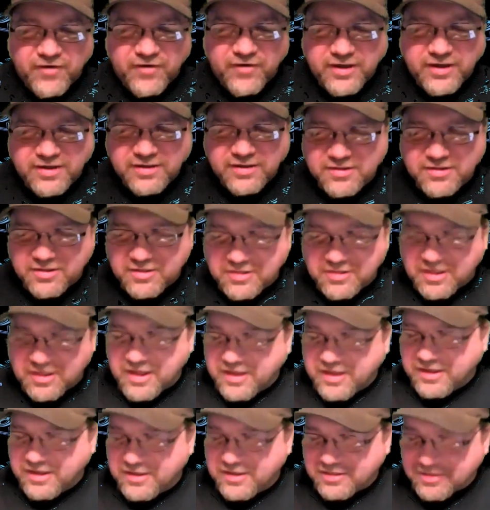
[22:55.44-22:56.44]
fighting to
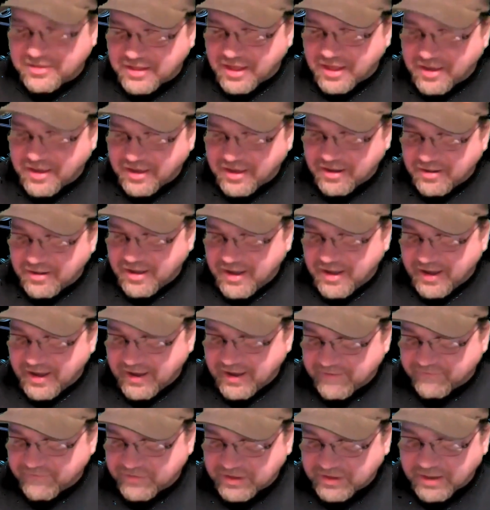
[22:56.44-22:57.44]
stay stay
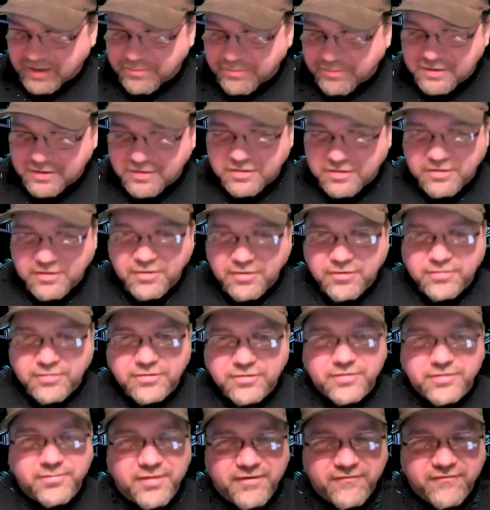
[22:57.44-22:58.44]
alive, keeping his
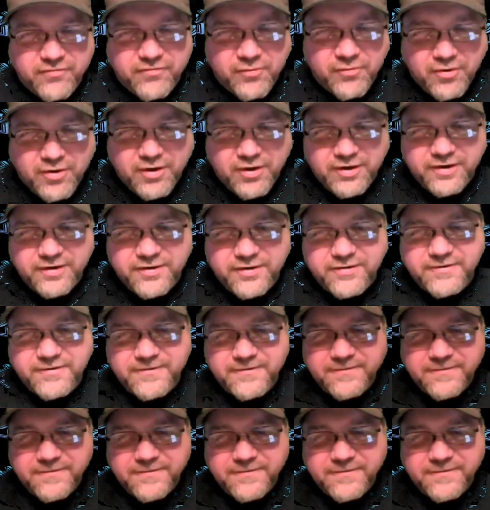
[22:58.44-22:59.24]
nose above the water.